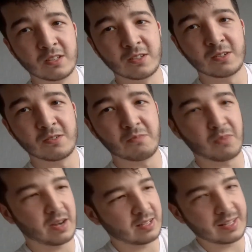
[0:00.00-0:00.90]
you know,
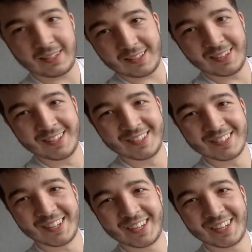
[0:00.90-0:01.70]
break like like